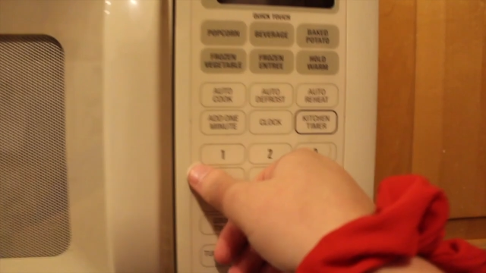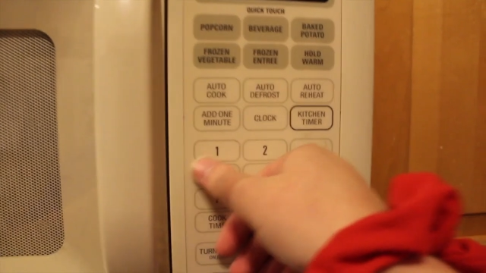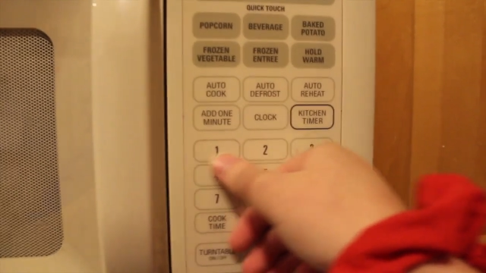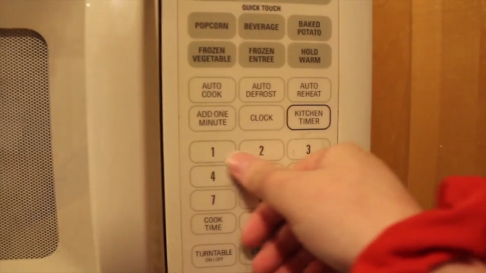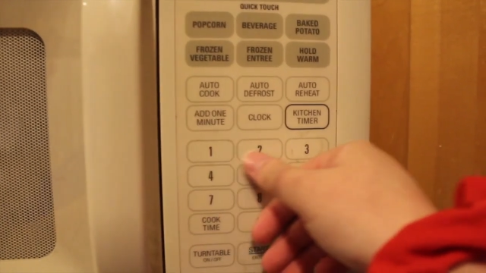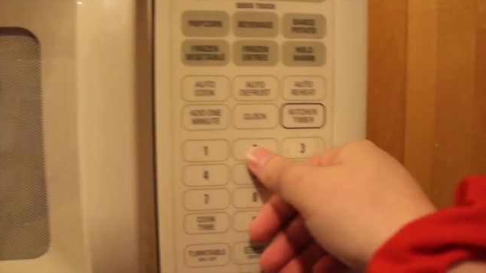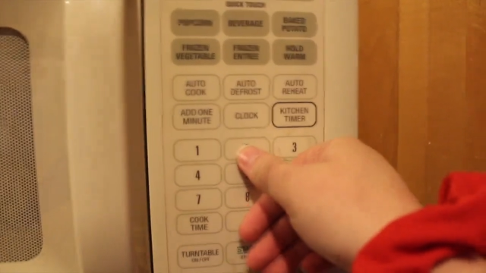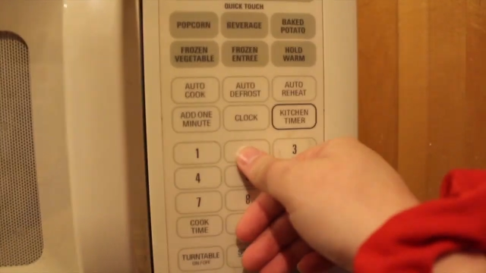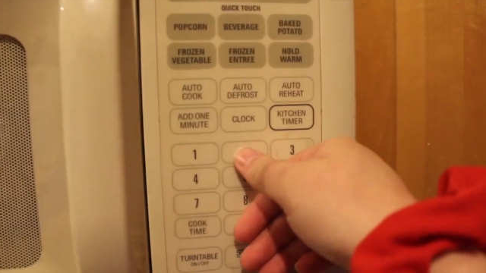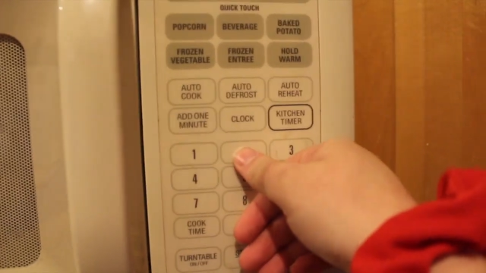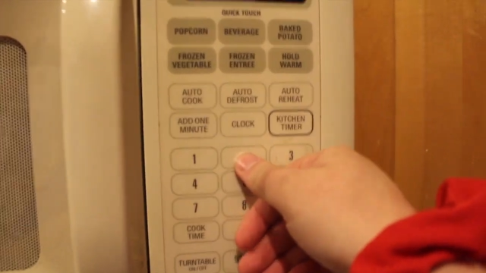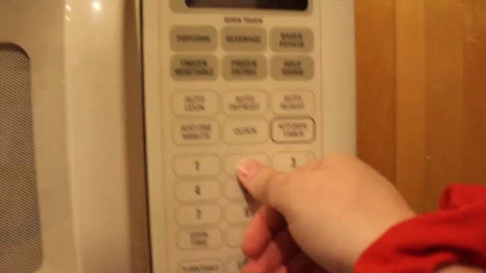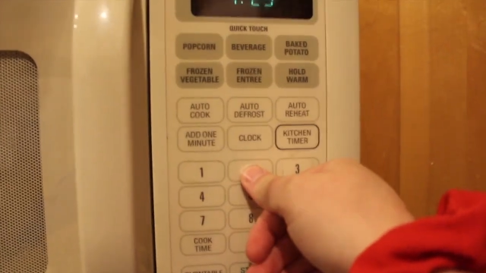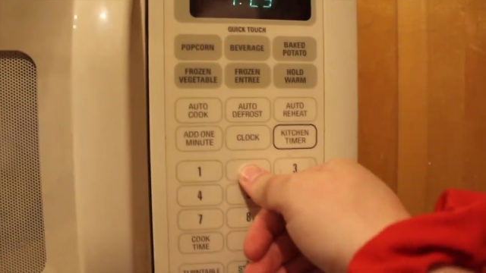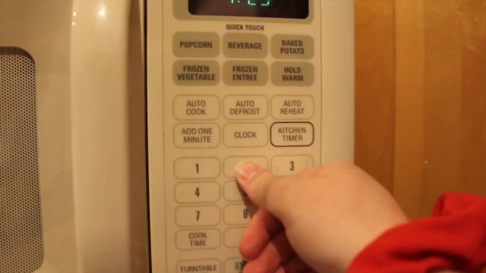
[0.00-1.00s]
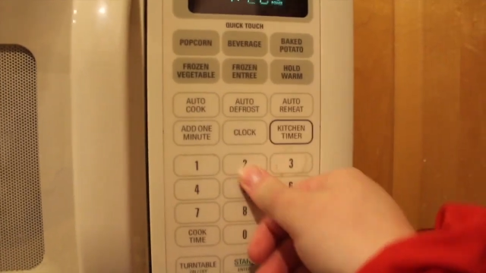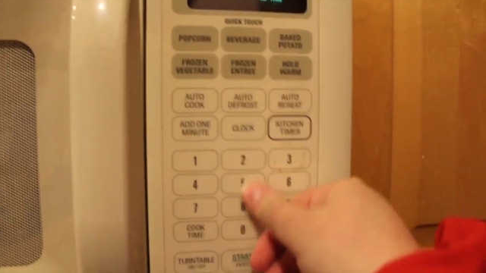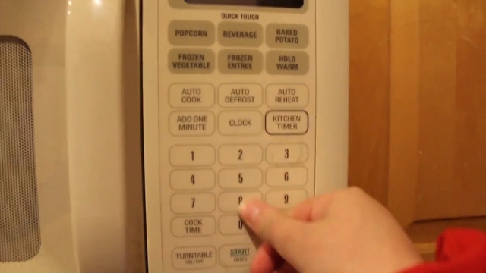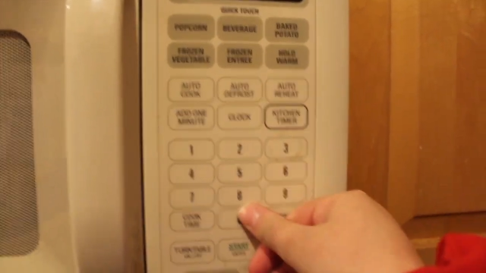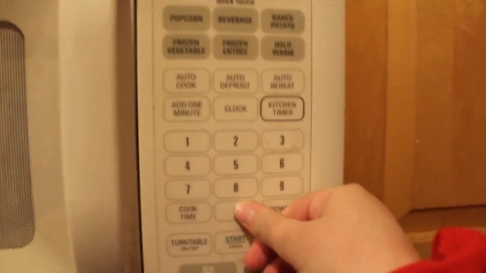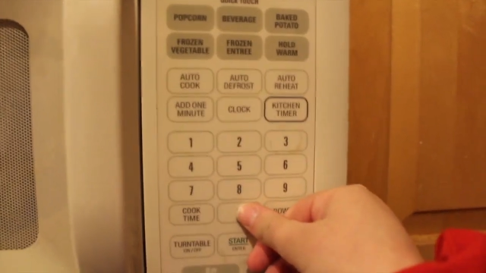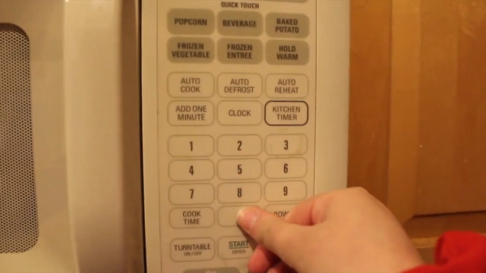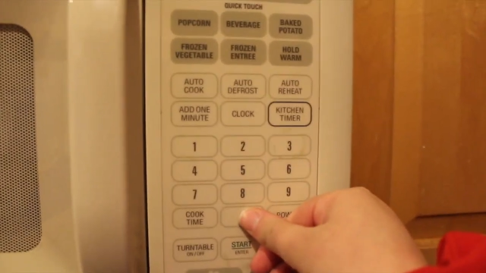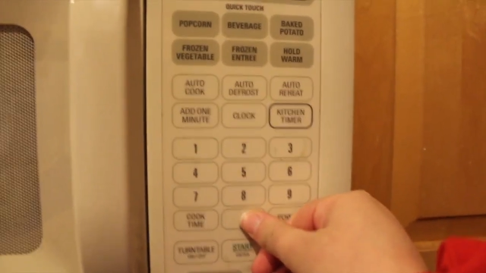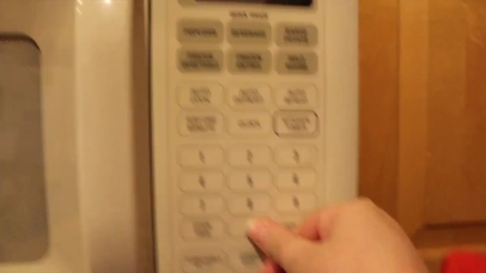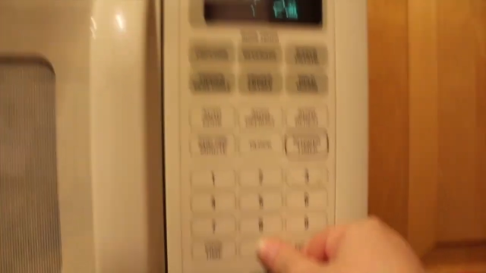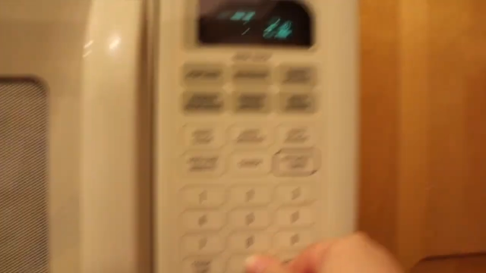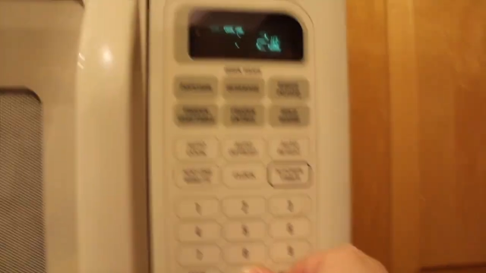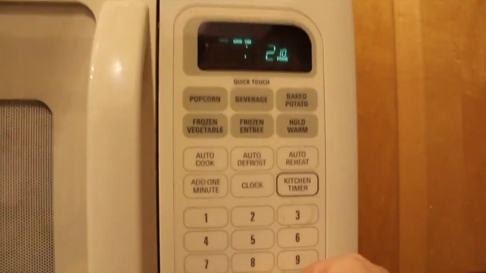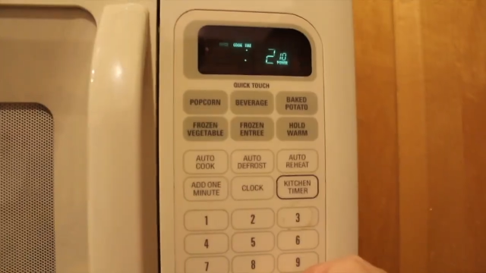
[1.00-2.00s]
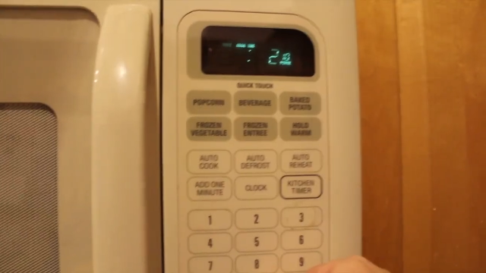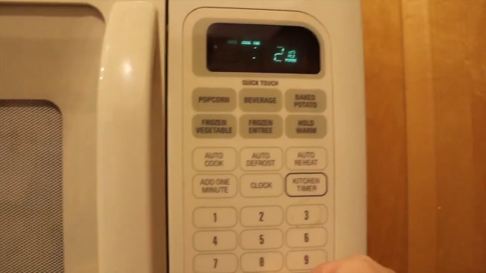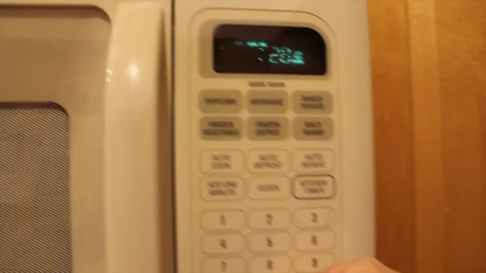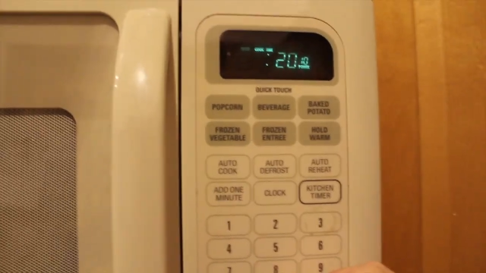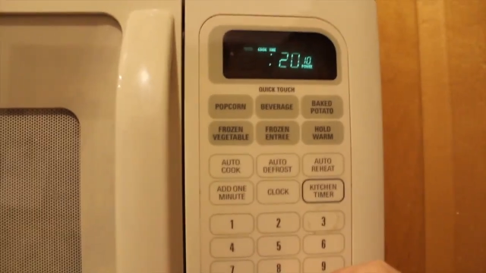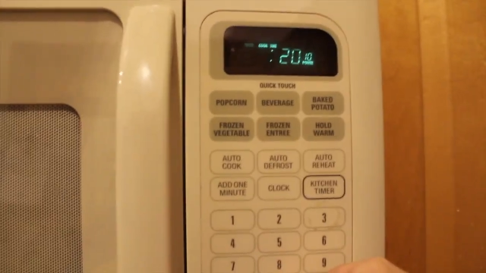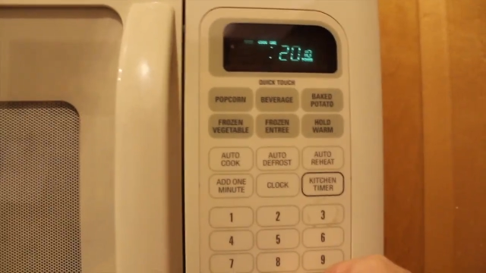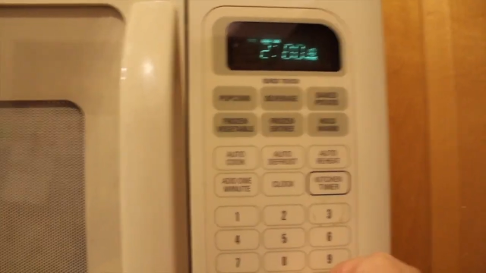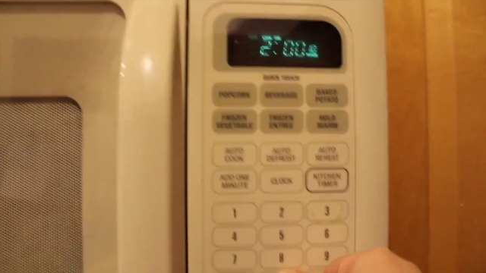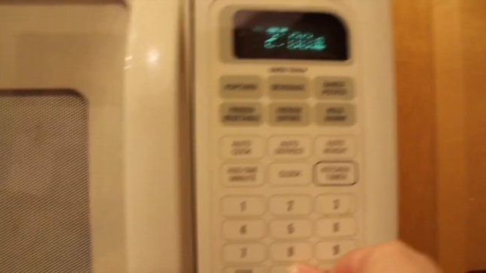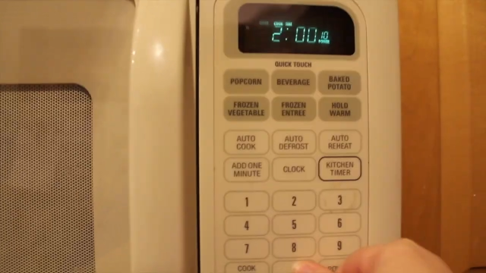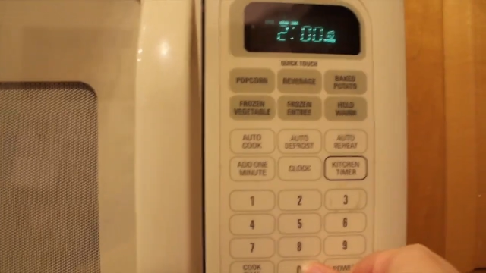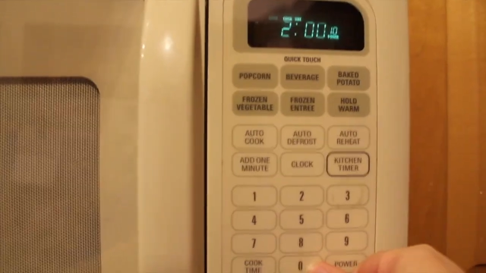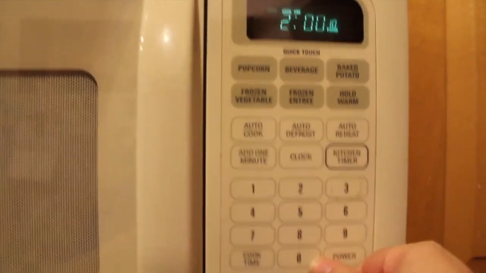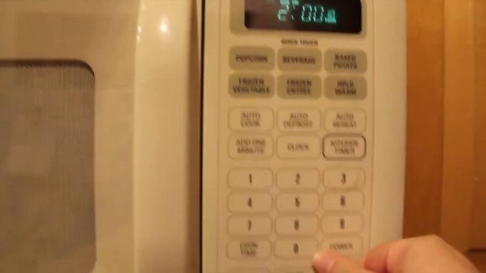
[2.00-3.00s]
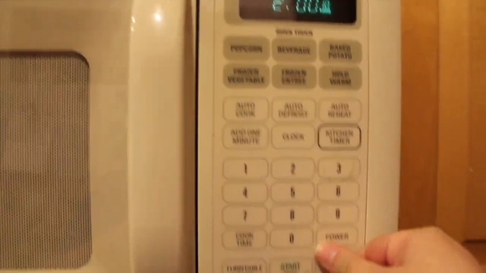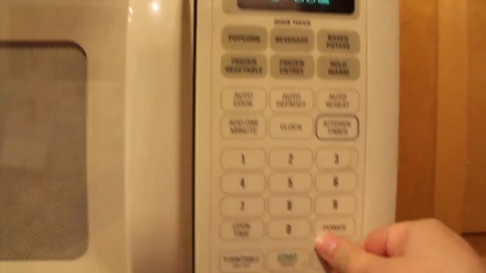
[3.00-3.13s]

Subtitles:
No face is visible, so there are no lips to read.